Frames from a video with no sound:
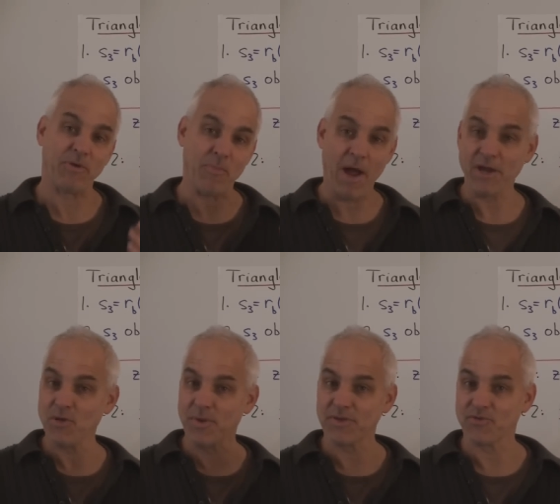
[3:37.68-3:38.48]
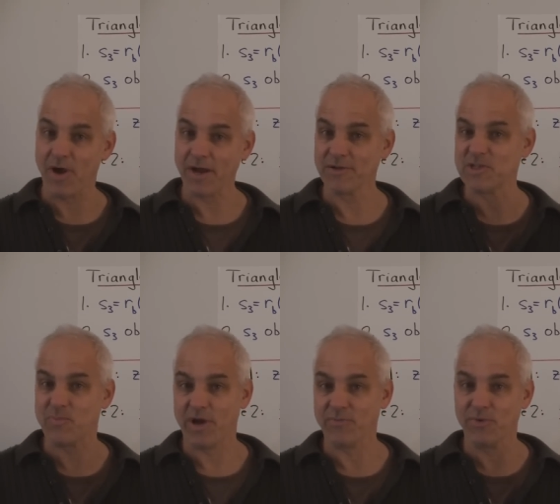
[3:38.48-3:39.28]
let me remind you what the triangle
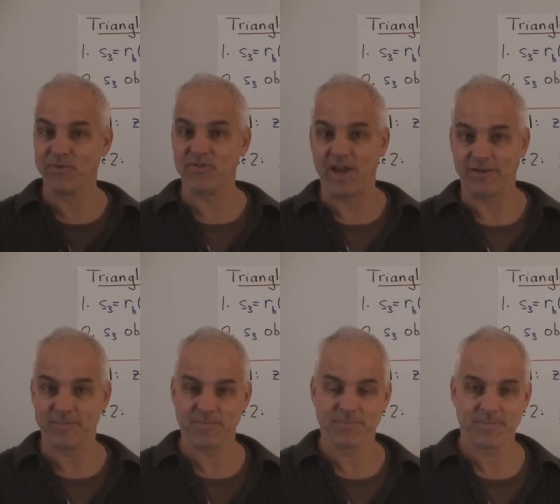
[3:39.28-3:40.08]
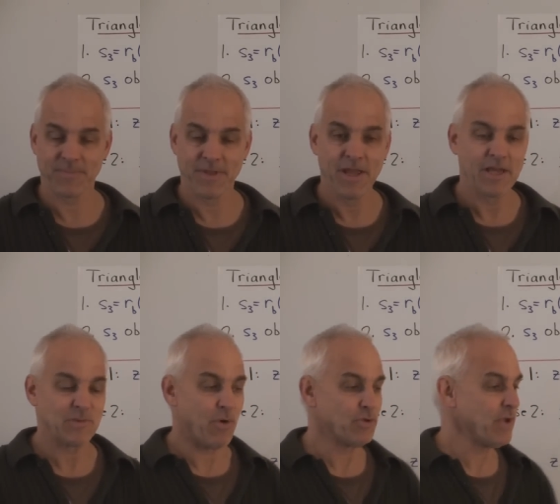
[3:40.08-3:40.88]
spread rules state.
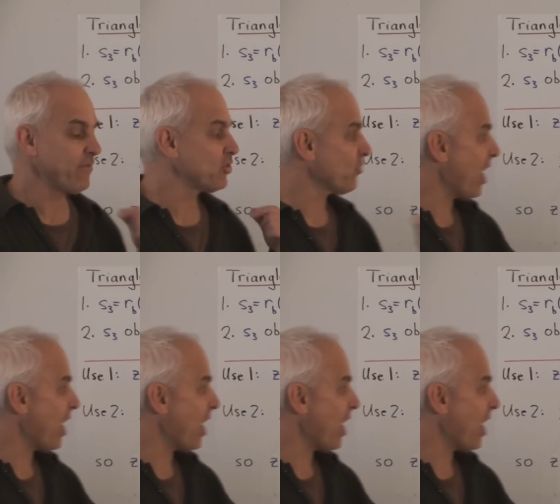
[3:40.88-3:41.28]
Suppose we have a